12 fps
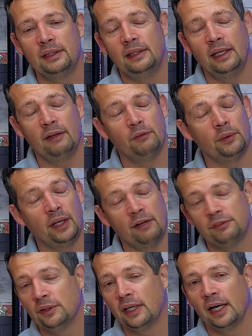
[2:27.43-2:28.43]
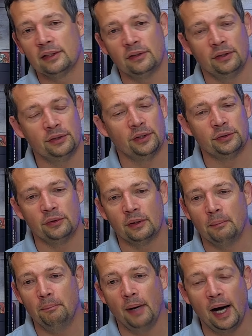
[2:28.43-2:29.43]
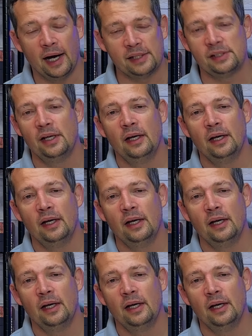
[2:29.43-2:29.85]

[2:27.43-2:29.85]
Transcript: They would have to get another box